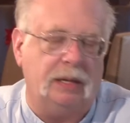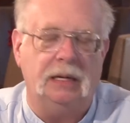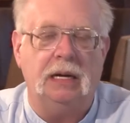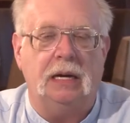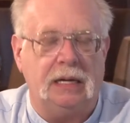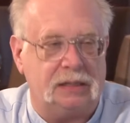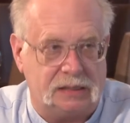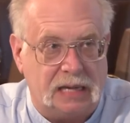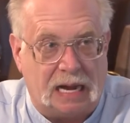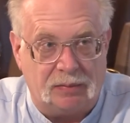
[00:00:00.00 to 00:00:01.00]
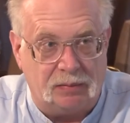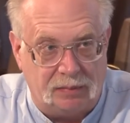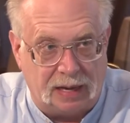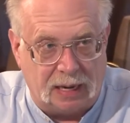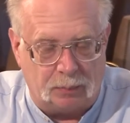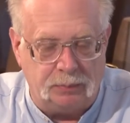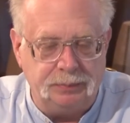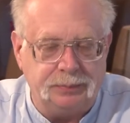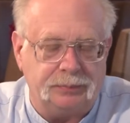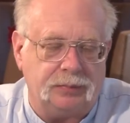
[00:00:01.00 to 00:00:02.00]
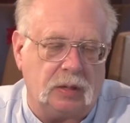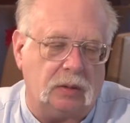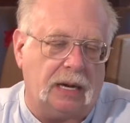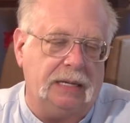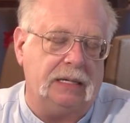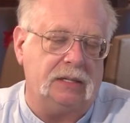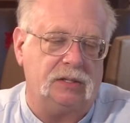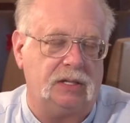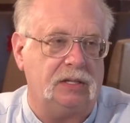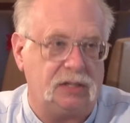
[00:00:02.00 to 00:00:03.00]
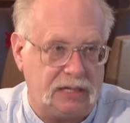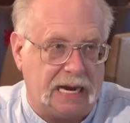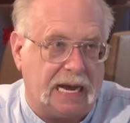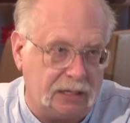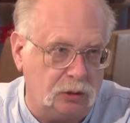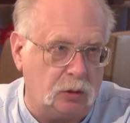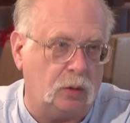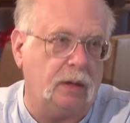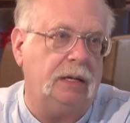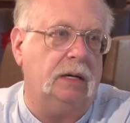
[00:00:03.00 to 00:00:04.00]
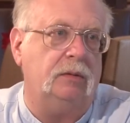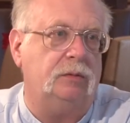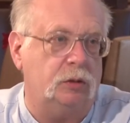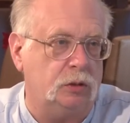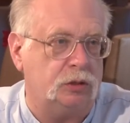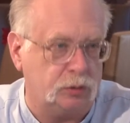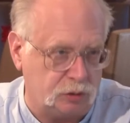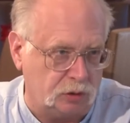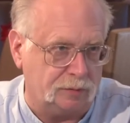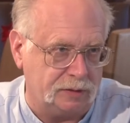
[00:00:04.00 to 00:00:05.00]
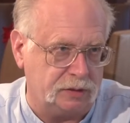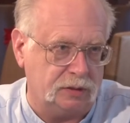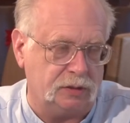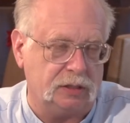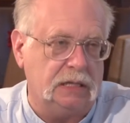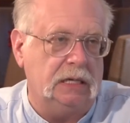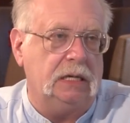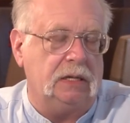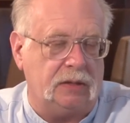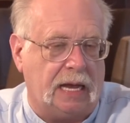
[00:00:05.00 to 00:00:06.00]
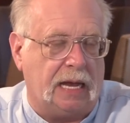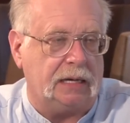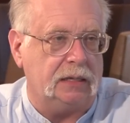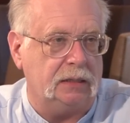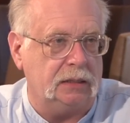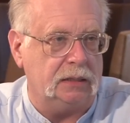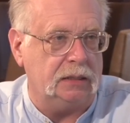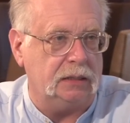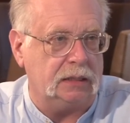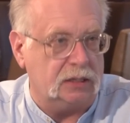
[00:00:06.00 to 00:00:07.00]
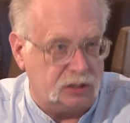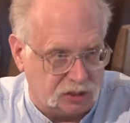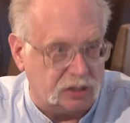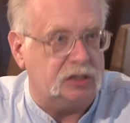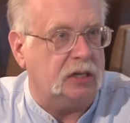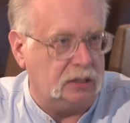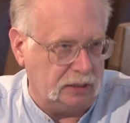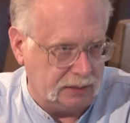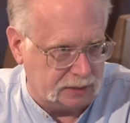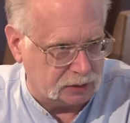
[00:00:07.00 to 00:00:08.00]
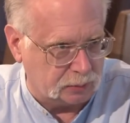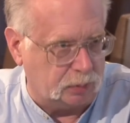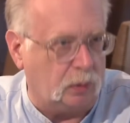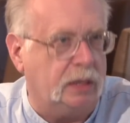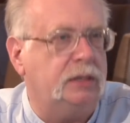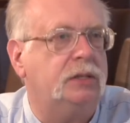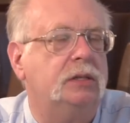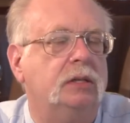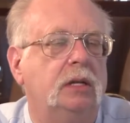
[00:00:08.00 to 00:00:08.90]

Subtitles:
but it's not them. right? It's this category of goods or services that consistently disappoints.